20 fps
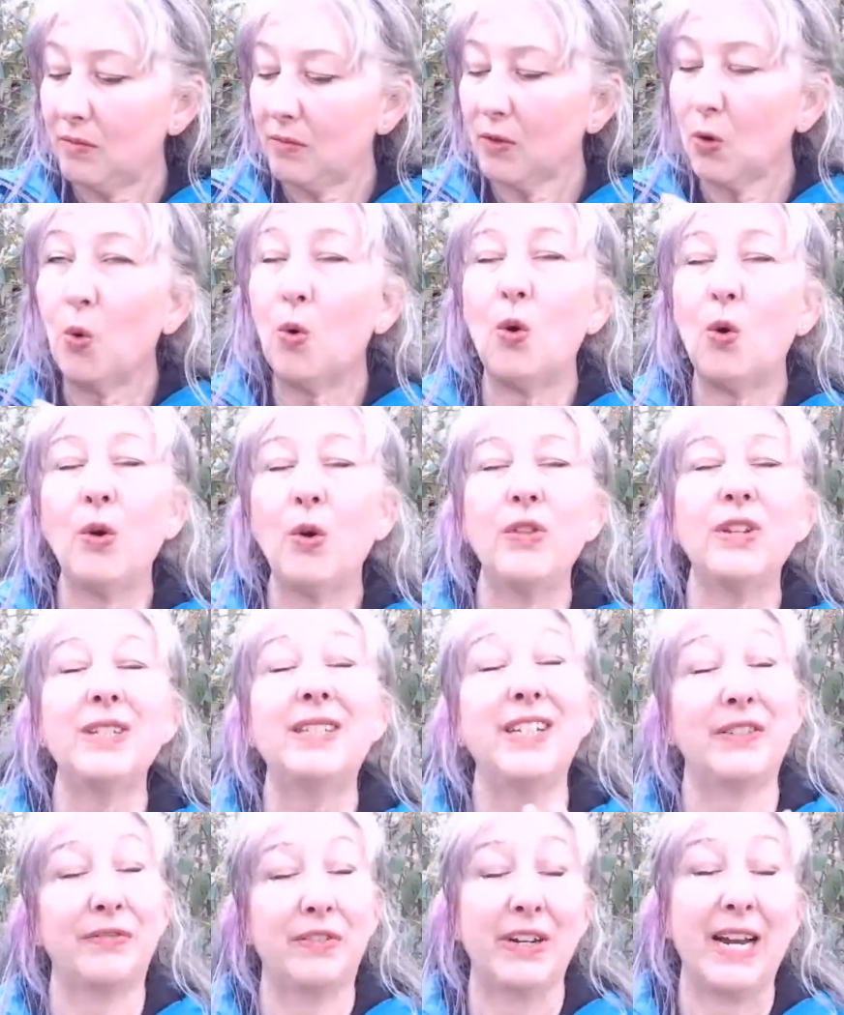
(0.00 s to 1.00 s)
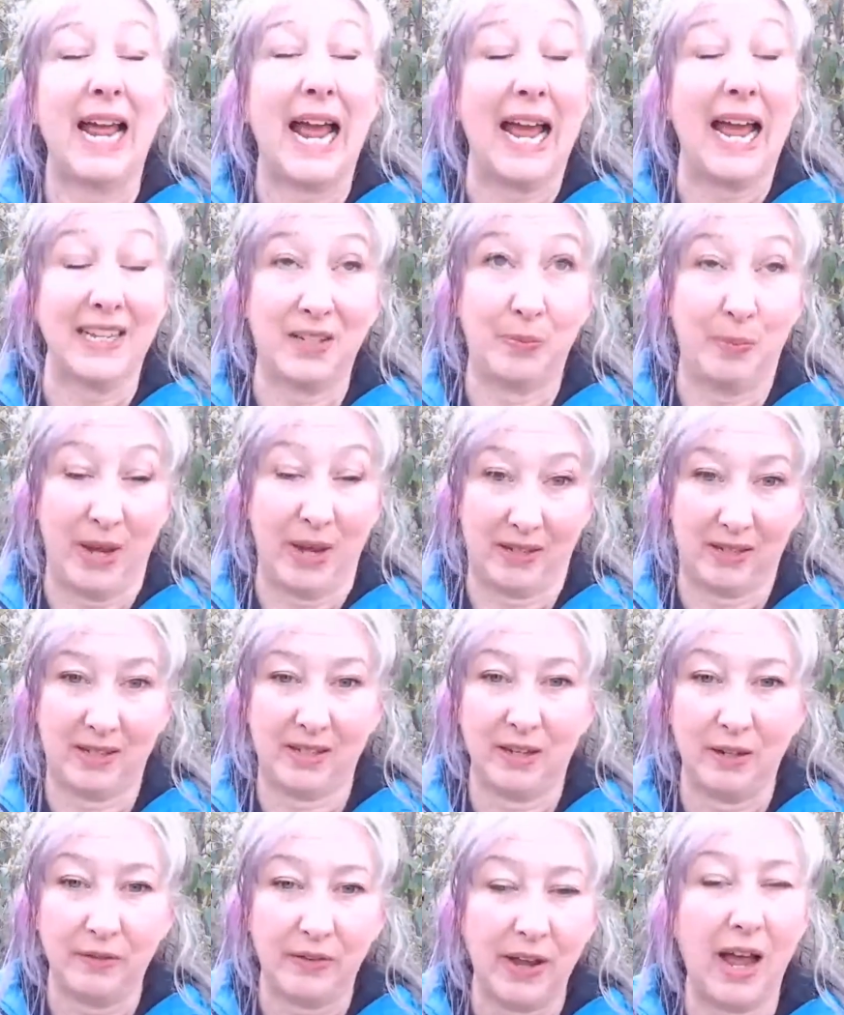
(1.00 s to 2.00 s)
or the different aspects
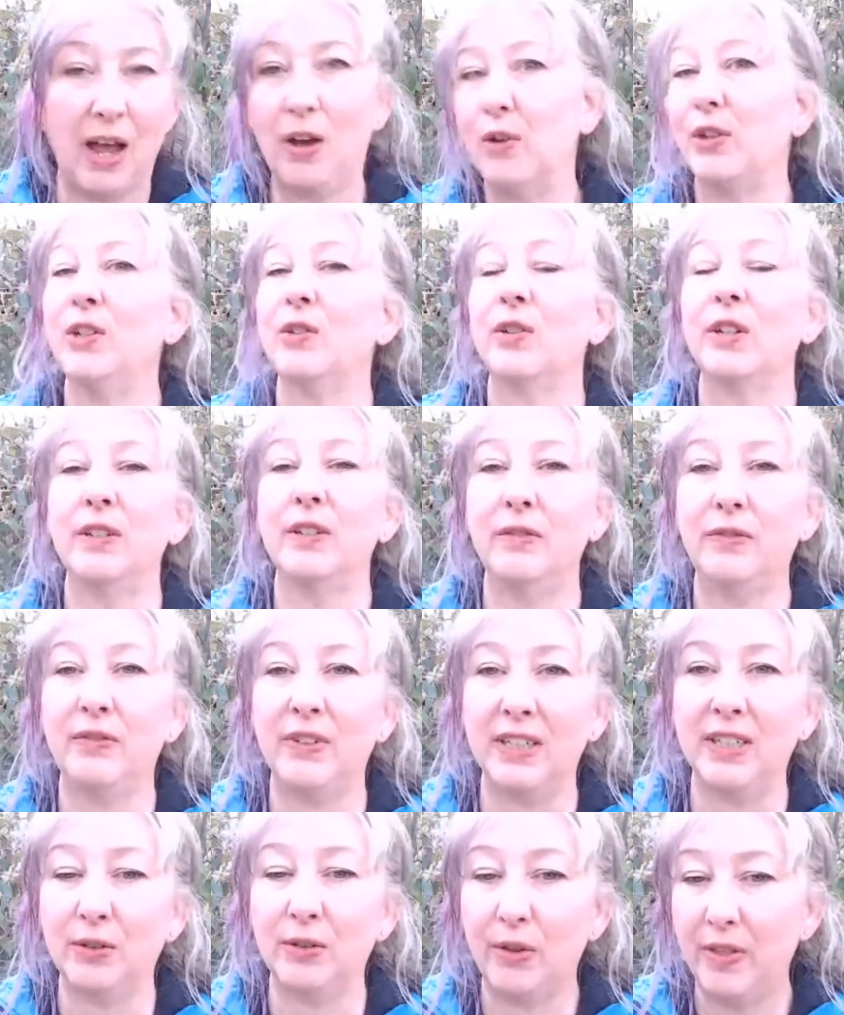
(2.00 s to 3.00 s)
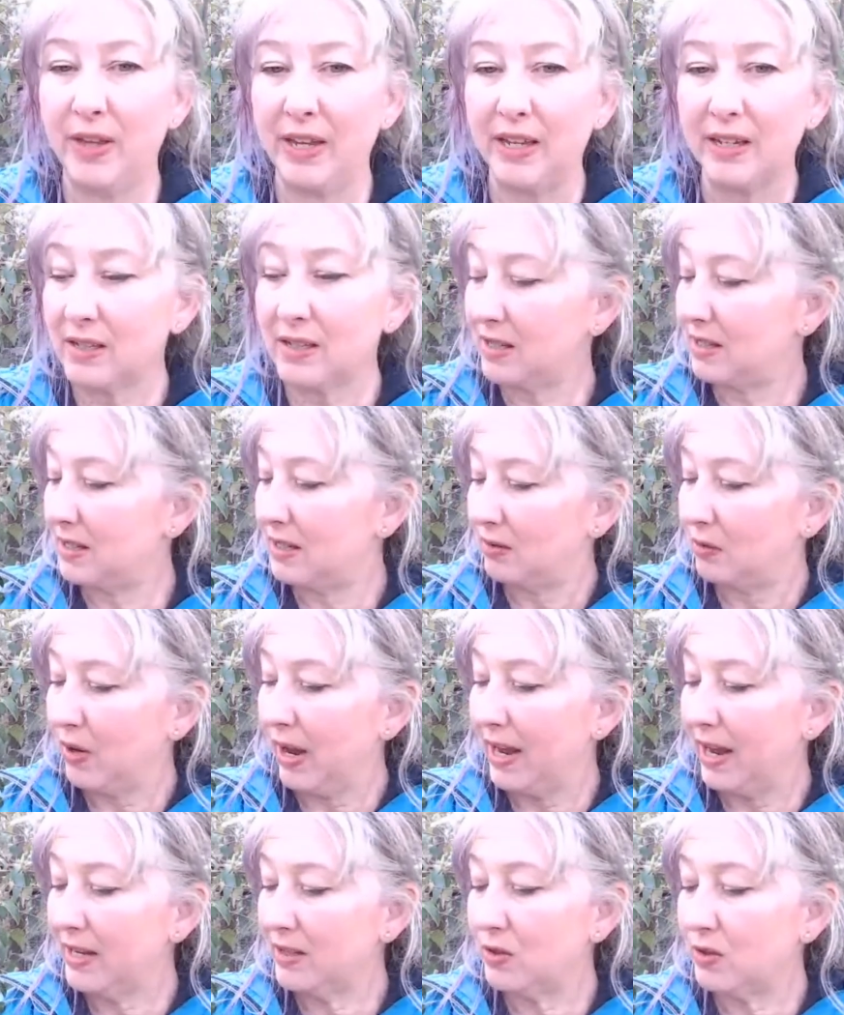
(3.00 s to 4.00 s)
of how you can feel things.
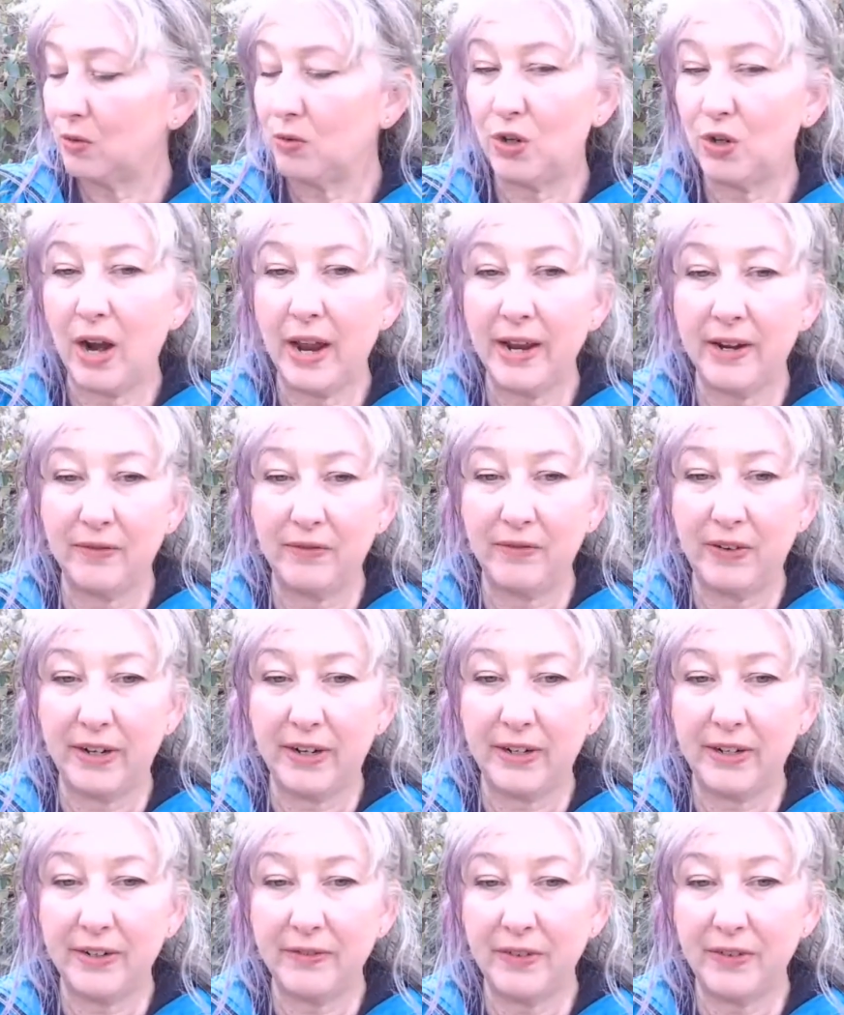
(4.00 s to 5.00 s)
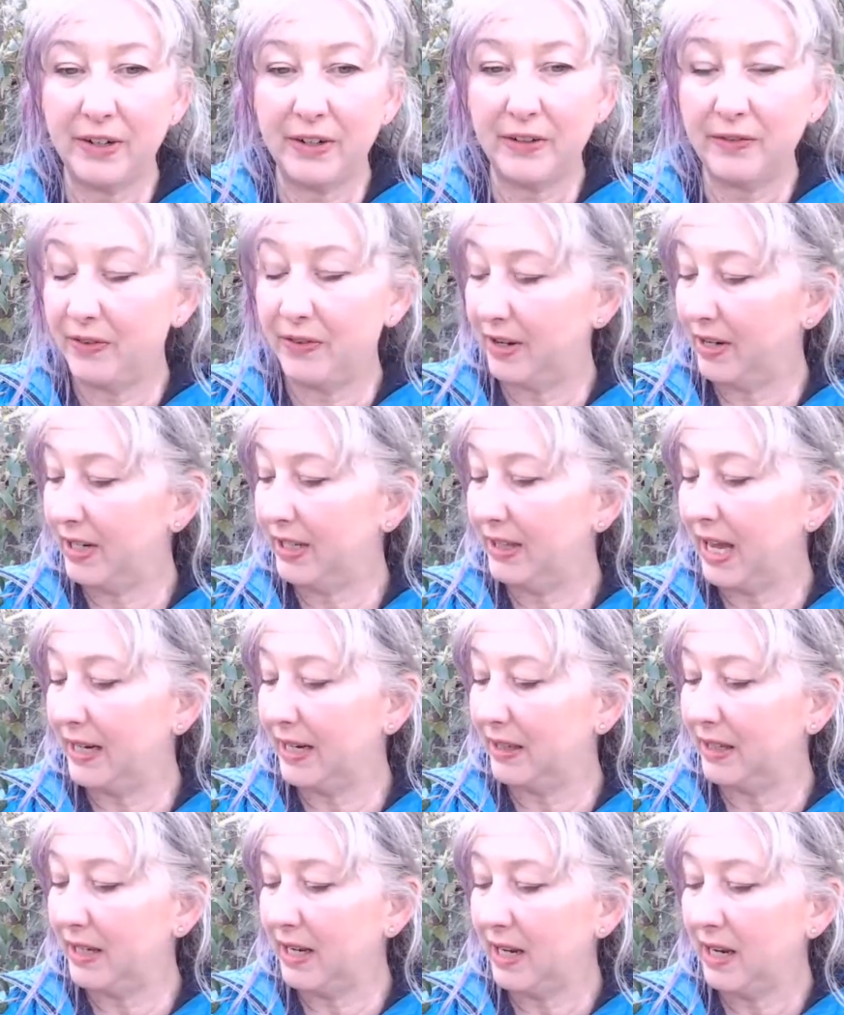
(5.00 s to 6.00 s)
Okay, so try it very, very, very
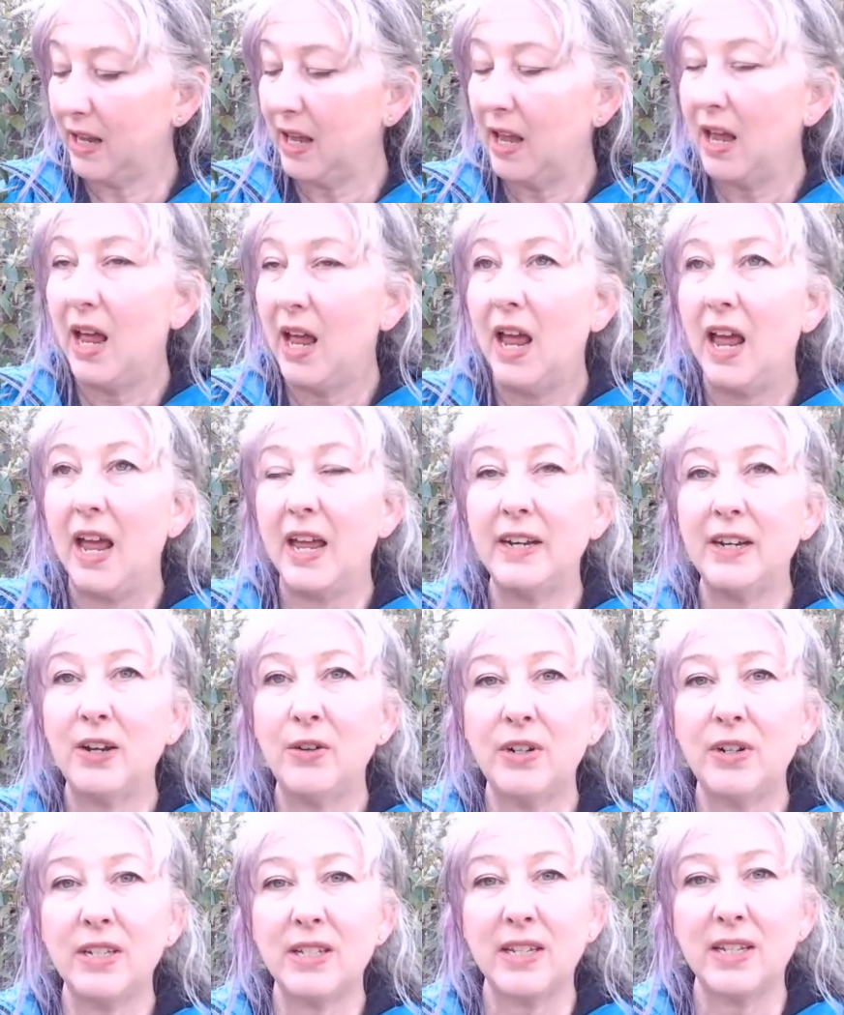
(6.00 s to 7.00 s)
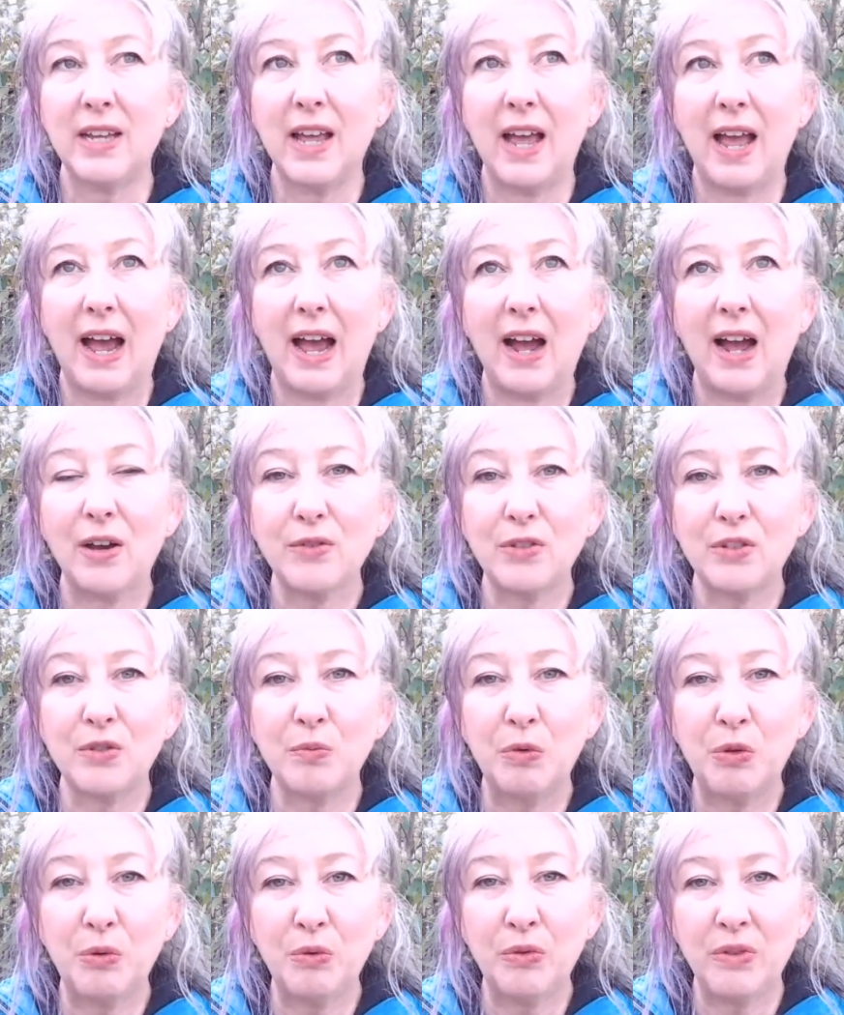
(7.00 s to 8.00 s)
lightly and notice how
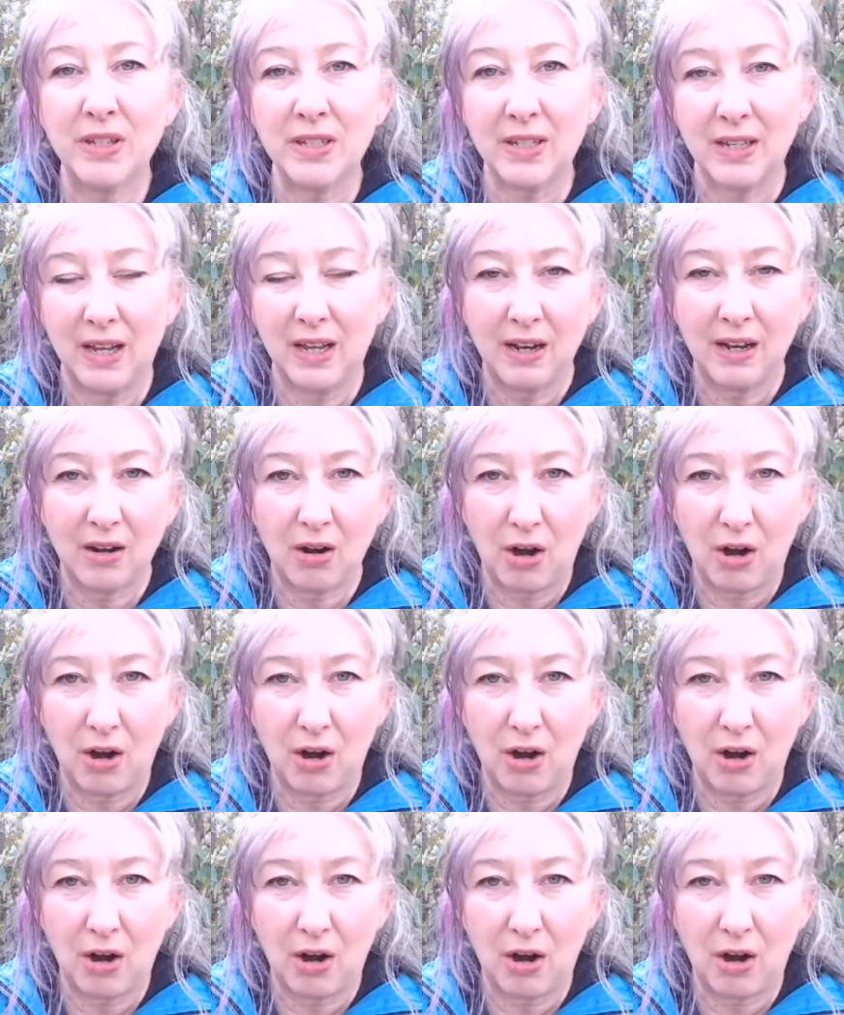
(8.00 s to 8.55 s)
smooth is it?